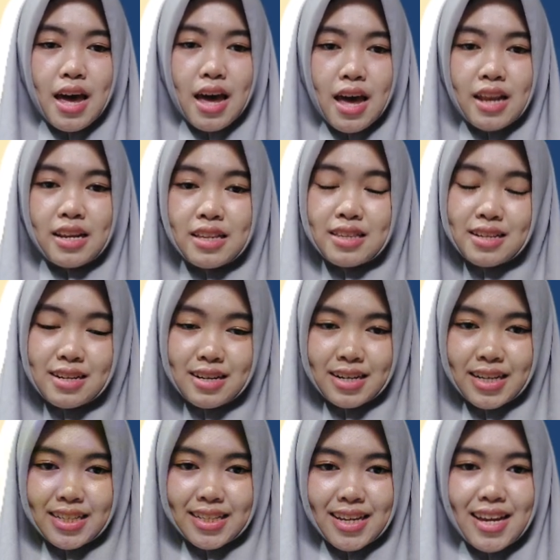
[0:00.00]
And the
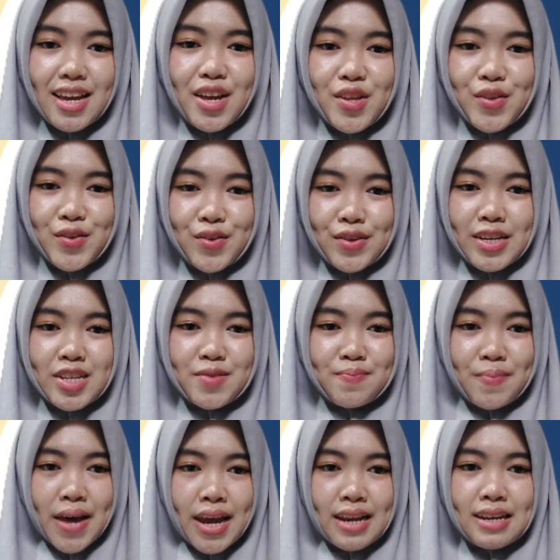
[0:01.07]
third, to
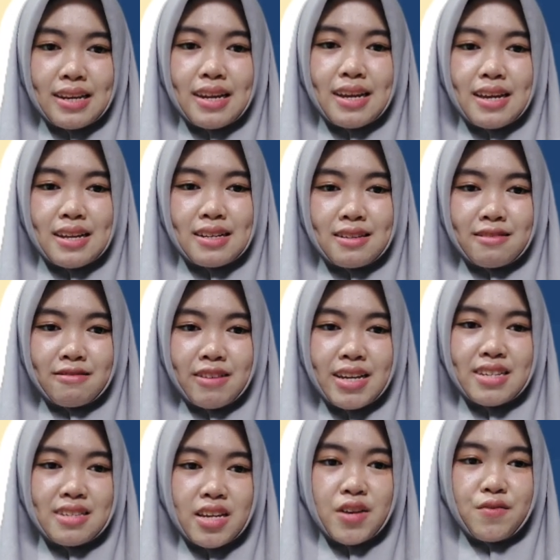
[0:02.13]
explain the
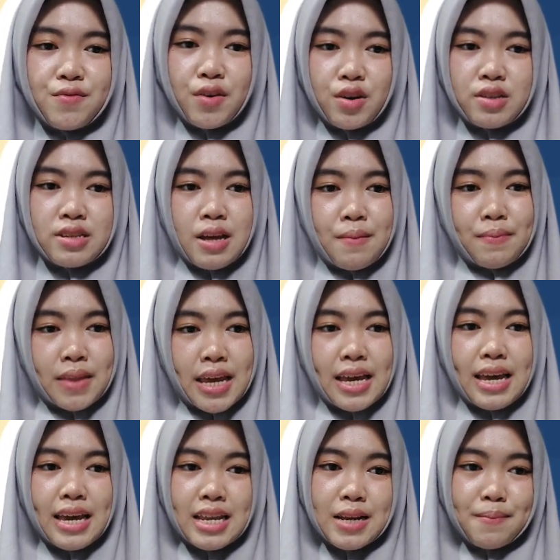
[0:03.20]
reason for
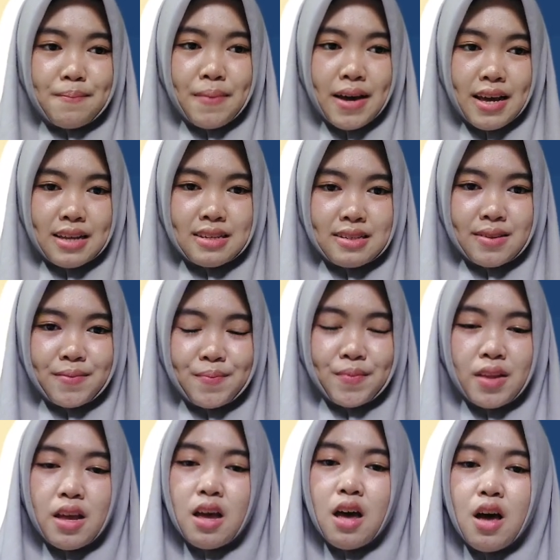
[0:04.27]
something in the past.
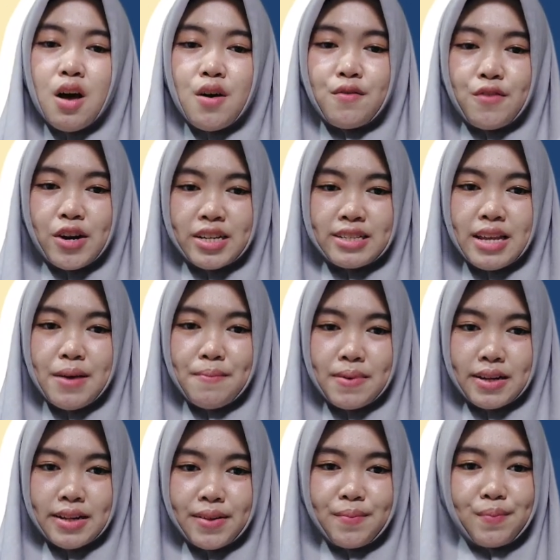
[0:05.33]
For
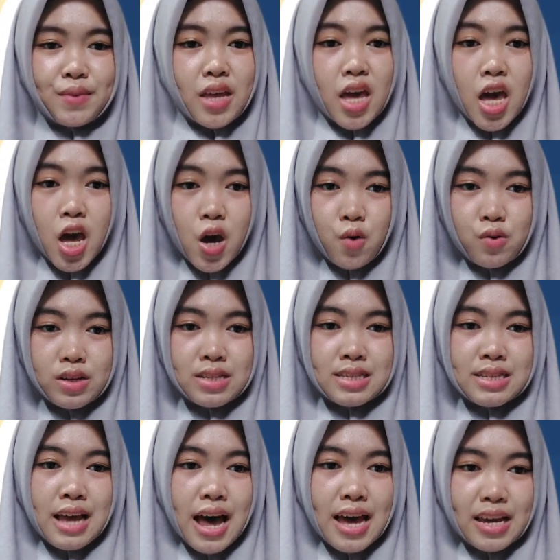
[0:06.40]
example, he was
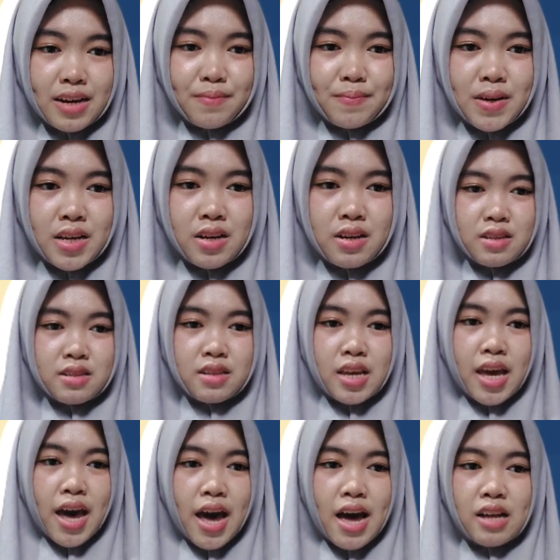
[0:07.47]
tired because
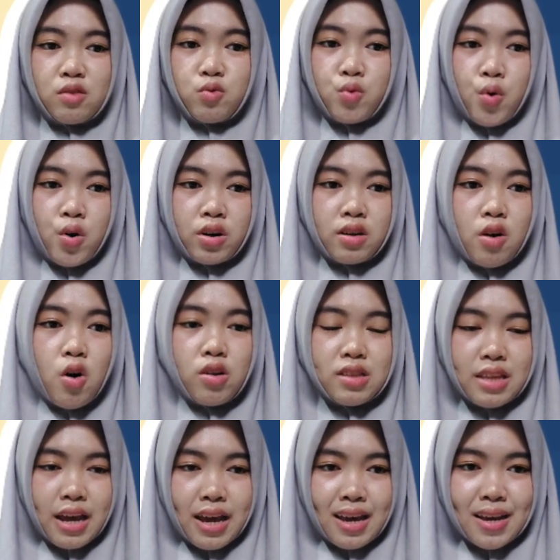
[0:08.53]
he had worked all
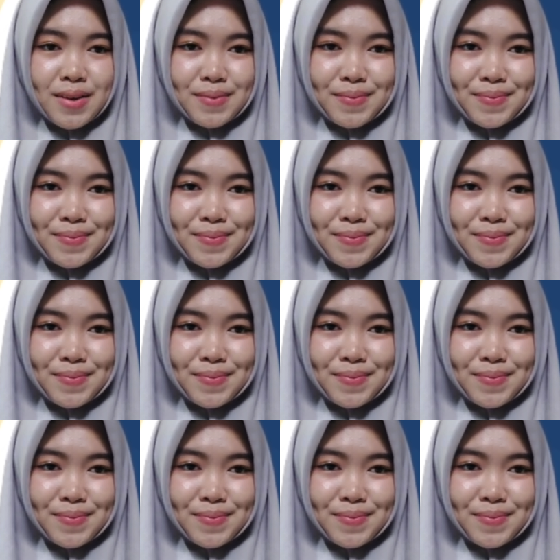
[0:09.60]
day.